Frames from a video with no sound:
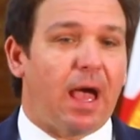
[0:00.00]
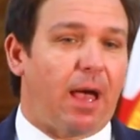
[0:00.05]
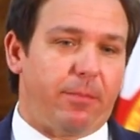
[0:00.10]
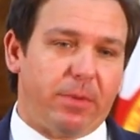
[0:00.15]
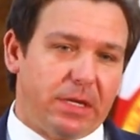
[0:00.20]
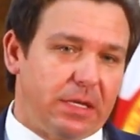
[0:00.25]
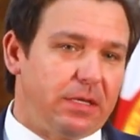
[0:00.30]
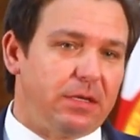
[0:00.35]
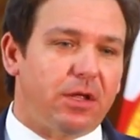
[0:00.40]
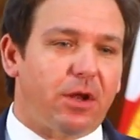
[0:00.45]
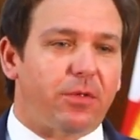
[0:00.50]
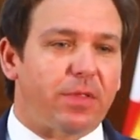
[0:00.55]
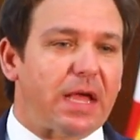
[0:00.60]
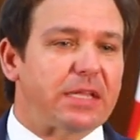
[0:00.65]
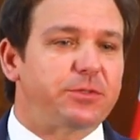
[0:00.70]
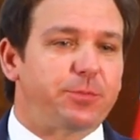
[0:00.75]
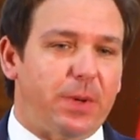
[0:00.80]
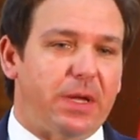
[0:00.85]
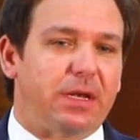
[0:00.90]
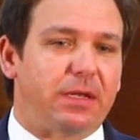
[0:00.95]
I mean, you know,
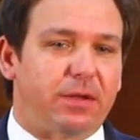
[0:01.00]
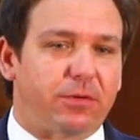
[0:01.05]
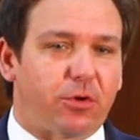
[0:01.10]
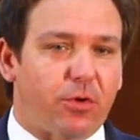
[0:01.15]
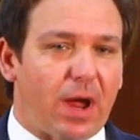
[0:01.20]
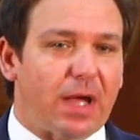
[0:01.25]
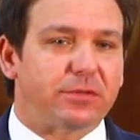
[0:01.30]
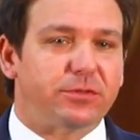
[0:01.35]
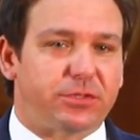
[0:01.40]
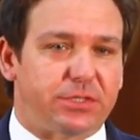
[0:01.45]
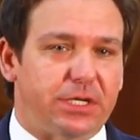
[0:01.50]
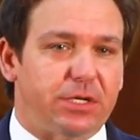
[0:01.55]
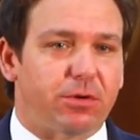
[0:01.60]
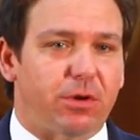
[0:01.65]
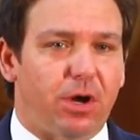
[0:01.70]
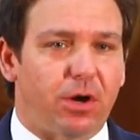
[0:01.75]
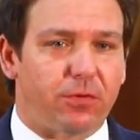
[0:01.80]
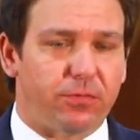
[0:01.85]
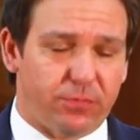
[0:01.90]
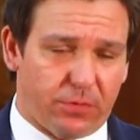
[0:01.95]
that's been the ground
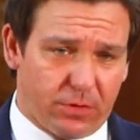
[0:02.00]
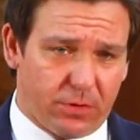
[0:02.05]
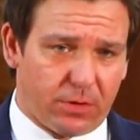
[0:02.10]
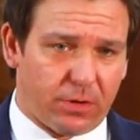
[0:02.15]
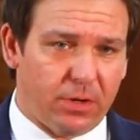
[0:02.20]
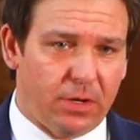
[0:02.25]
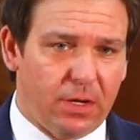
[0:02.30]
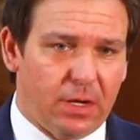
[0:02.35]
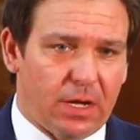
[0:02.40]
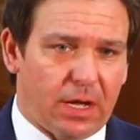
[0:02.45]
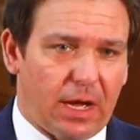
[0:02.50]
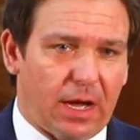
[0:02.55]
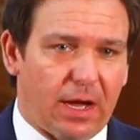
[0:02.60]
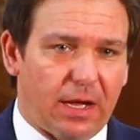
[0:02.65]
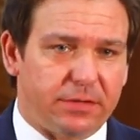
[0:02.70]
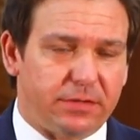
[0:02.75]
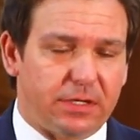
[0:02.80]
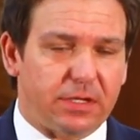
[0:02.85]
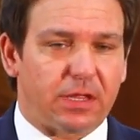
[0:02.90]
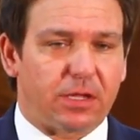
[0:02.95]
zero for
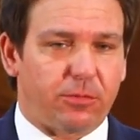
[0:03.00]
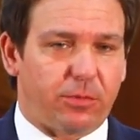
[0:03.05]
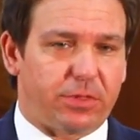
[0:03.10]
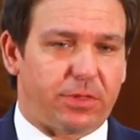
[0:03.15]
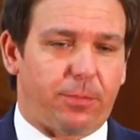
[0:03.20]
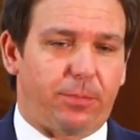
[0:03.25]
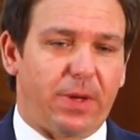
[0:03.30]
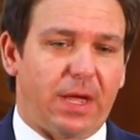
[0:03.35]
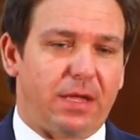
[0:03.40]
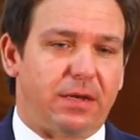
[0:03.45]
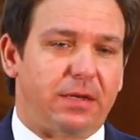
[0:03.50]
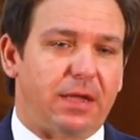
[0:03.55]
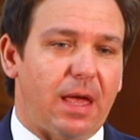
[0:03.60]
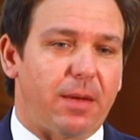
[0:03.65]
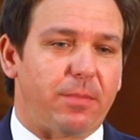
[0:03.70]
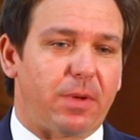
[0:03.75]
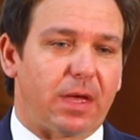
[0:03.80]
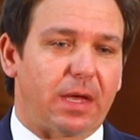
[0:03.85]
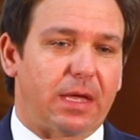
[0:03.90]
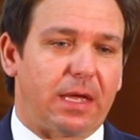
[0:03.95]
uh, dealing with the
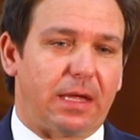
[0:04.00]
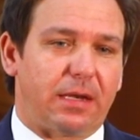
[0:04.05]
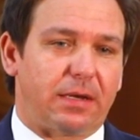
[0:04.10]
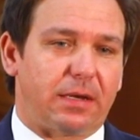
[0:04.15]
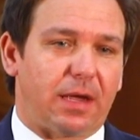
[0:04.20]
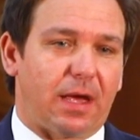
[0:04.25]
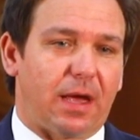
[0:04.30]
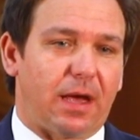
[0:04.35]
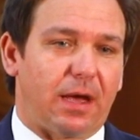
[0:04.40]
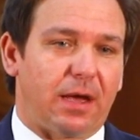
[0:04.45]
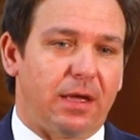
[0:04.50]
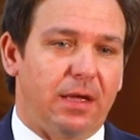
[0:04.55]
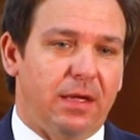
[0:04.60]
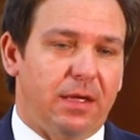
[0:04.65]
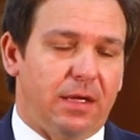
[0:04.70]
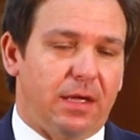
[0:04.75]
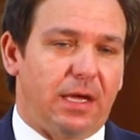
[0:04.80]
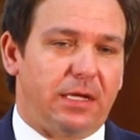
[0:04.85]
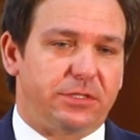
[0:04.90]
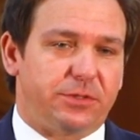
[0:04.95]
pandemic, and uh,
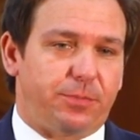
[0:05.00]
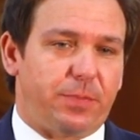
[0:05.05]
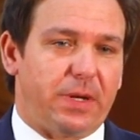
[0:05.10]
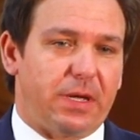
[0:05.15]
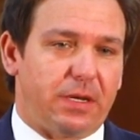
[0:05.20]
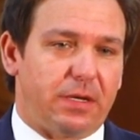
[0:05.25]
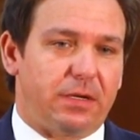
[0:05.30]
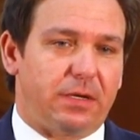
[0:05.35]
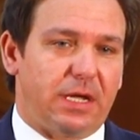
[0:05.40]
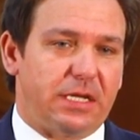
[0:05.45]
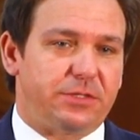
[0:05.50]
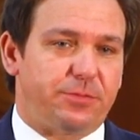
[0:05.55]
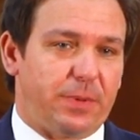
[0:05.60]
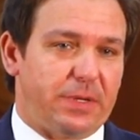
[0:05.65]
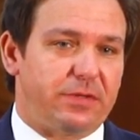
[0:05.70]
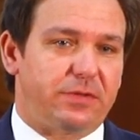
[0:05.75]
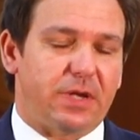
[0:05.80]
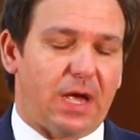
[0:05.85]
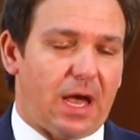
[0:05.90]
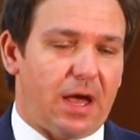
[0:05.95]
it's been it's
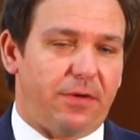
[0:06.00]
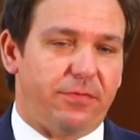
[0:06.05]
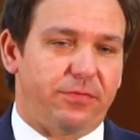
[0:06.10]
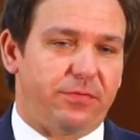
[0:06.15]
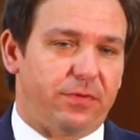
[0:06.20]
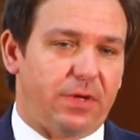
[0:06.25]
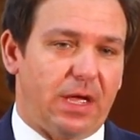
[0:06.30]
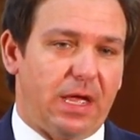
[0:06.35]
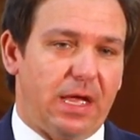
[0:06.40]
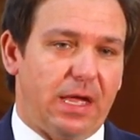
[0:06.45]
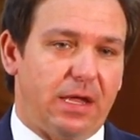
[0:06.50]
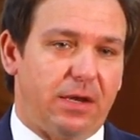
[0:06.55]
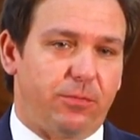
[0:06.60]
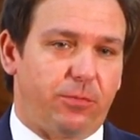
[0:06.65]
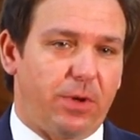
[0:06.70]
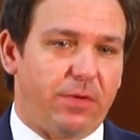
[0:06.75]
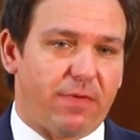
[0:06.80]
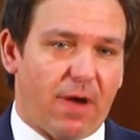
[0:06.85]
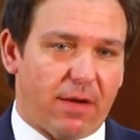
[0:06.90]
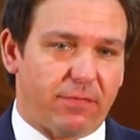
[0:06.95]
been tough.
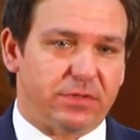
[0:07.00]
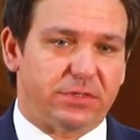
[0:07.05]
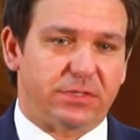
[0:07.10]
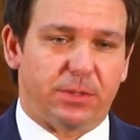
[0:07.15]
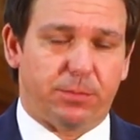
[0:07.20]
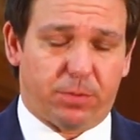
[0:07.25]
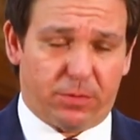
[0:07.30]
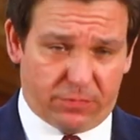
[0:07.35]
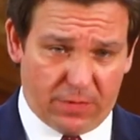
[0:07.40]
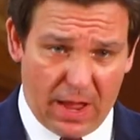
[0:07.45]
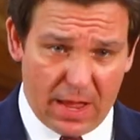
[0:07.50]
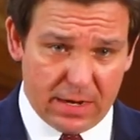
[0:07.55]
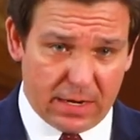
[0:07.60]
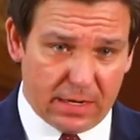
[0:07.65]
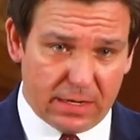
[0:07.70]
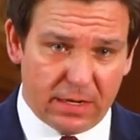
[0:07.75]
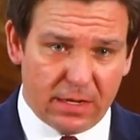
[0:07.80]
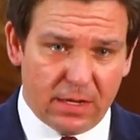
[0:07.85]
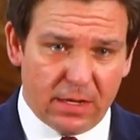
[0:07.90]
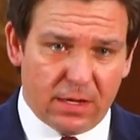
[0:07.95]
And we've obviously
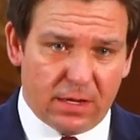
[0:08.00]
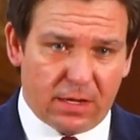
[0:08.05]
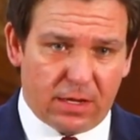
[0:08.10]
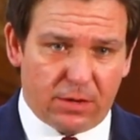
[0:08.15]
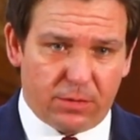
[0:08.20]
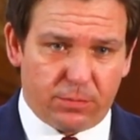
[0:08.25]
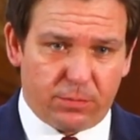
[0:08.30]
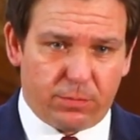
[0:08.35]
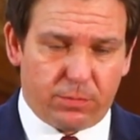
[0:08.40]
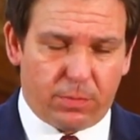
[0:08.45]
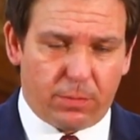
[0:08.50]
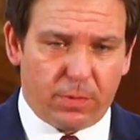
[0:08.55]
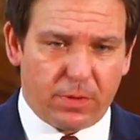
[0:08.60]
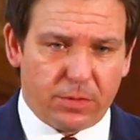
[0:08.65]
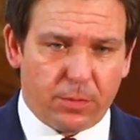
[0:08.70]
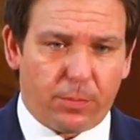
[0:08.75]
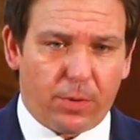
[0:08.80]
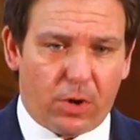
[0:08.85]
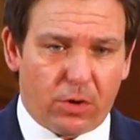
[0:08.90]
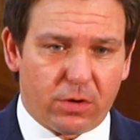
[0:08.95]
provided you uh, know,
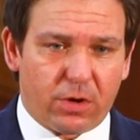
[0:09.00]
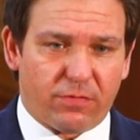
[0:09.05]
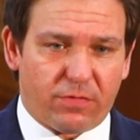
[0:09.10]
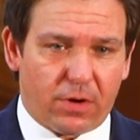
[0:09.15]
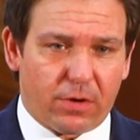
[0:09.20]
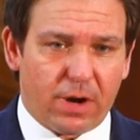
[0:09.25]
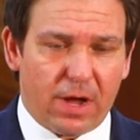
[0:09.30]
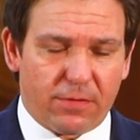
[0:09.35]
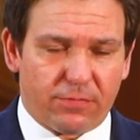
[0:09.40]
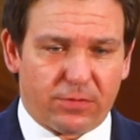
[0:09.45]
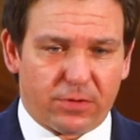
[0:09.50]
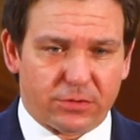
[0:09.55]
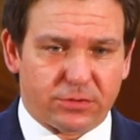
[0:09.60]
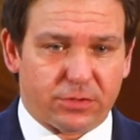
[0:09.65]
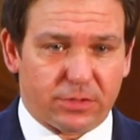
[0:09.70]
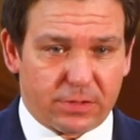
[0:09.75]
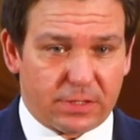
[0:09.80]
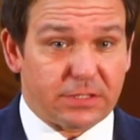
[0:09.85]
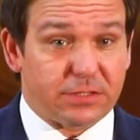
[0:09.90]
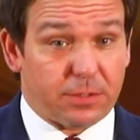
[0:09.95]
the bulk of our efforts,
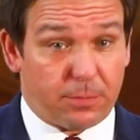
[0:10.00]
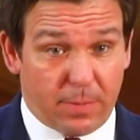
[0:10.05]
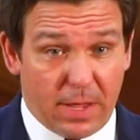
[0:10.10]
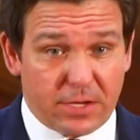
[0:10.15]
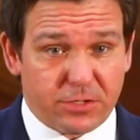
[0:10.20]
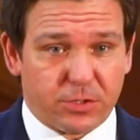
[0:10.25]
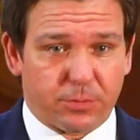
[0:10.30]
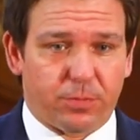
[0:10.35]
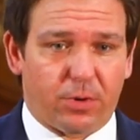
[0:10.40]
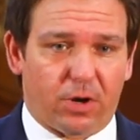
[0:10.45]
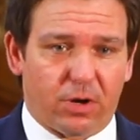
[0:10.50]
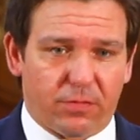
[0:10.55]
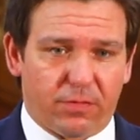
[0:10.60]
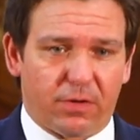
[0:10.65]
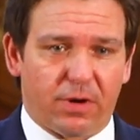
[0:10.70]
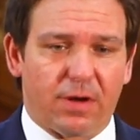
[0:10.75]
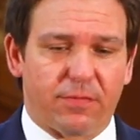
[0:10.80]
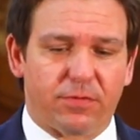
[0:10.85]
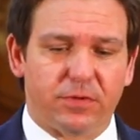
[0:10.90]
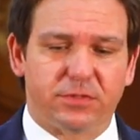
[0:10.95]
or at least a major part of
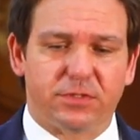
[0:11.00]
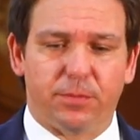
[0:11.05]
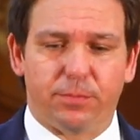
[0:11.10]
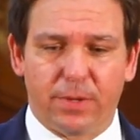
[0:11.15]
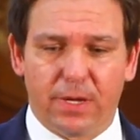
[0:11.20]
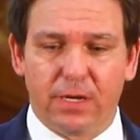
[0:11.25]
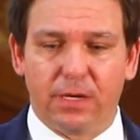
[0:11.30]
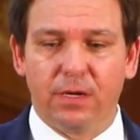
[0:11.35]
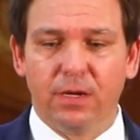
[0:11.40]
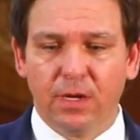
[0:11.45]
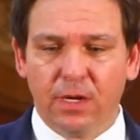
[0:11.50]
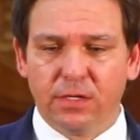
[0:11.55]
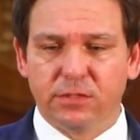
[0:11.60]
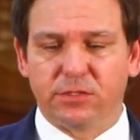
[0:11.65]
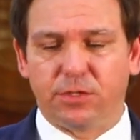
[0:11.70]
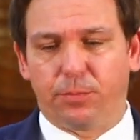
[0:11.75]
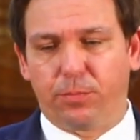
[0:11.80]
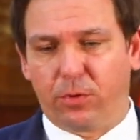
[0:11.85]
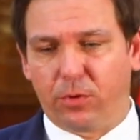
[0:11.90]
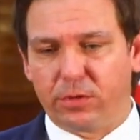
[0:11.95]
our efforts, have been
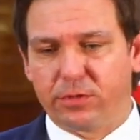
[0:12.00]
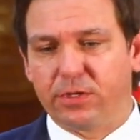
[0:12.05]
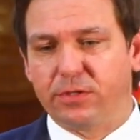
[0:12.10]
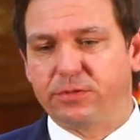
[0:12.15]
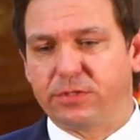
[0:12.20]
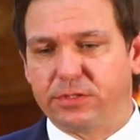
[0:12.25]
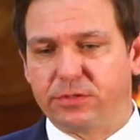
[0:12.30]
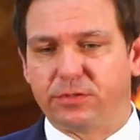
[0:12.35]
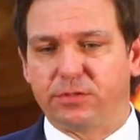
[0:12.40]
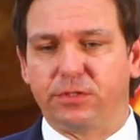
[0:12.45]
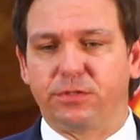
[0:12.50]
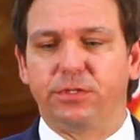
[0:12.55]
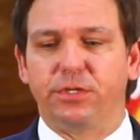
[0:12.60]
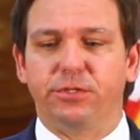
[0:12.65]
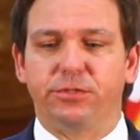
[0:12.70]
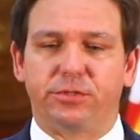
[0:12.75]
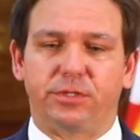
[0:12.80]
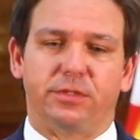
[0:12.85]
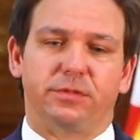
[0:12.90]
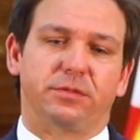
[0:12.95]
support those
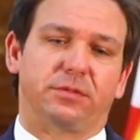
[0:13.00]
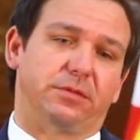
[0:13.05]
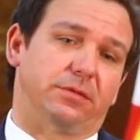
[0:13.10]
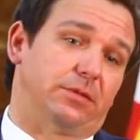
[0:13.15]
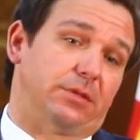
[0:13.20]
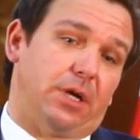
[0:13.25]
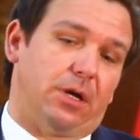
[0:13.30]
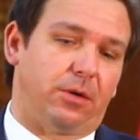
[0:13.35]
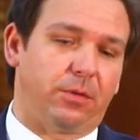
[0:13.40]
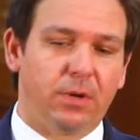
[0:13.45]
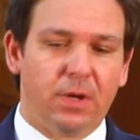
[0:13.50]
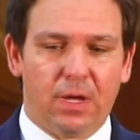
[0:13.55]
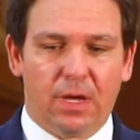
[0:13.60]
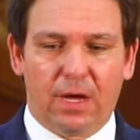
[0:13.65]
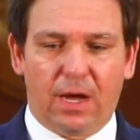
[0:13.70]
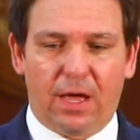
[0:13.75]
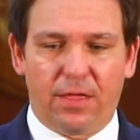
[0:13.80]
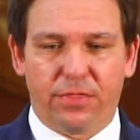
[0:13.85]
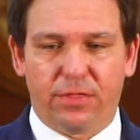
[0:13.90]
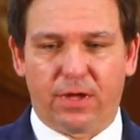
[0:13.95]
institutions. And so
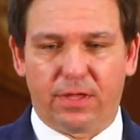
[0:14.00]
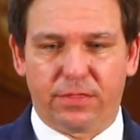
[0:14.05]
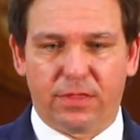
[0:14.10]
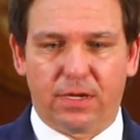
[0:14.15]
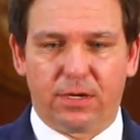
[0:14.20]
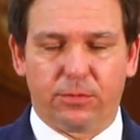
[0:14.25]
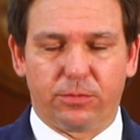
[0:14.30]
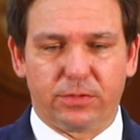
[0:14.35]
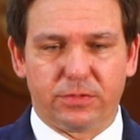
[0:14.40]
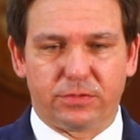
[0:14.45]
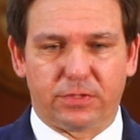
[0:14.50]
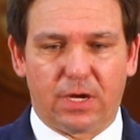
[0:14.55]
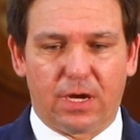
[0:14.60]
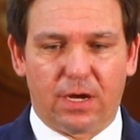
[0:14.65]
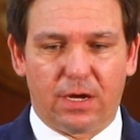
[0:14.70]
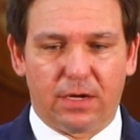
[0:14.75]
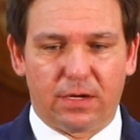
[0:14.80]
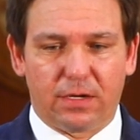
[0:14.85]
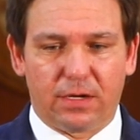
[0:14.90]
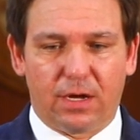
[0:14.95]
I thought that it was
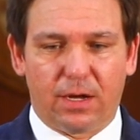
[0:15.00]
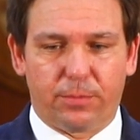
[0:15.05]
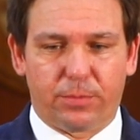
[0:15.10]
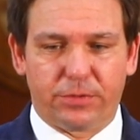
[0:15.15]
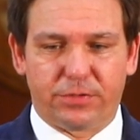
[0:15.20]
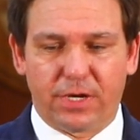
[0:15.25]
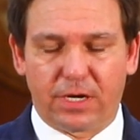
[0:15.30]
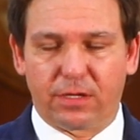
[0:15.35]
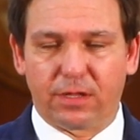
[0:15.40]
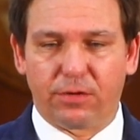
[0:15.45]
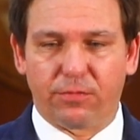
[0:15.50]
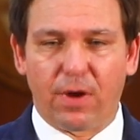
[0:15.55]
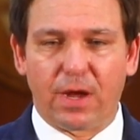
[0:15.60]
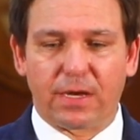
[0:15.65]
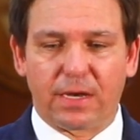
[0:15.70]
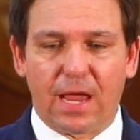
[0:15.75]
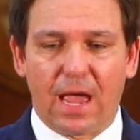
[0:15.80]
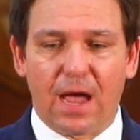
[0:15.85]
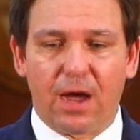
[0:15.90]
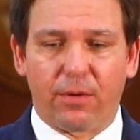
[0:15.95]
uh, uh particularly
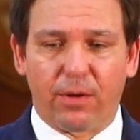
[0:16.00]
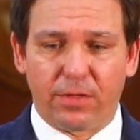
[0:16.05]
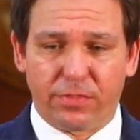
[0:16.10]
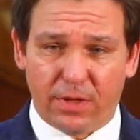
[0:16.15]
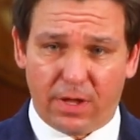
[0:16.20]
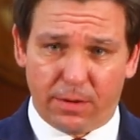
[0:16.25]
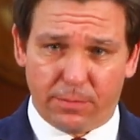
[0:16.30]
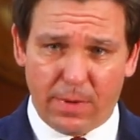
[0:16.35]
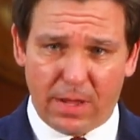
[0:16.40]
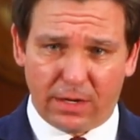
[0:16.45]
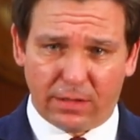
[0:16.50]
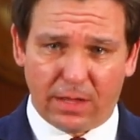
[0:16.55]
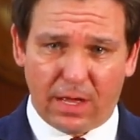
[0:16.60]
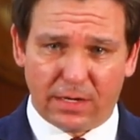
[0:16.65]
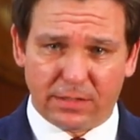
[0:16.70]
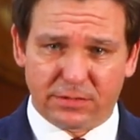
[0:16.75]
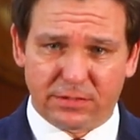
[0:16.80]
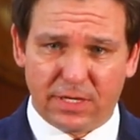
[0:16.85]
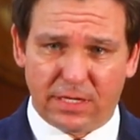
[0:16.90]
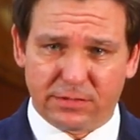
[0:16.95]
right now. I thought it made a
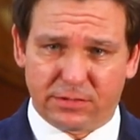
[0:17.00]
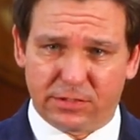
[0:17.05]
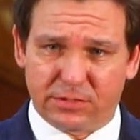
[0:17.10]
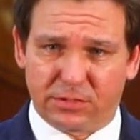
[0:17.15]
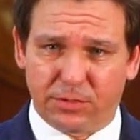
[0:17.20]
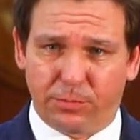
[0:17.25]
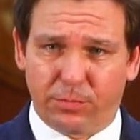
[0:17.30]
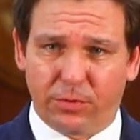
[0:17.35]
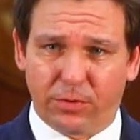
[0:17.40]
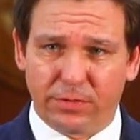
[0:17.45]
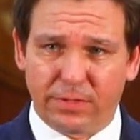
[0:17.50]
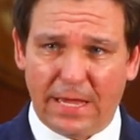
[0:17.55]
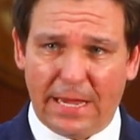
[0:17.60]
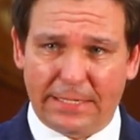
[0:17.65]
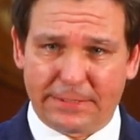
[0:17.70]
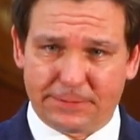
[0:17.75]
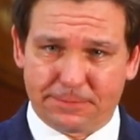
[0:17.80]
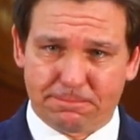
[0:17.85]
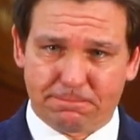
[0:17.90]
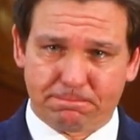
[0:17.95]
lot of sense to support
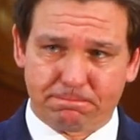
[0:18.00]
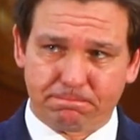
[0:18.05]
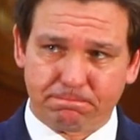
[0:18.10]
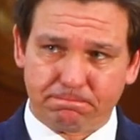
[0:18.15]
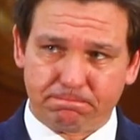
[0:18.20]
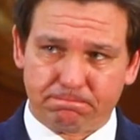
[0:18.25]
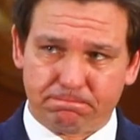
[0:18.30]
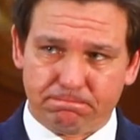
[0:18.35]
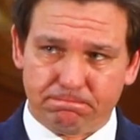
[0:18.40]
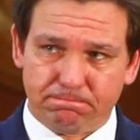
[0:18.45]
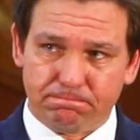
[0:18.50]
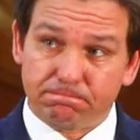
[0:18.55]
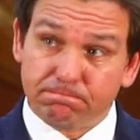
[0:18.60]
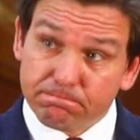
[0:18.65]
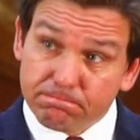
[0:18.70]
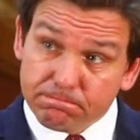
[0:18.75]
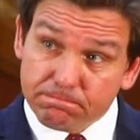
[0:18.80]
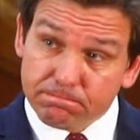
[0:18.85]
that. So, Governor.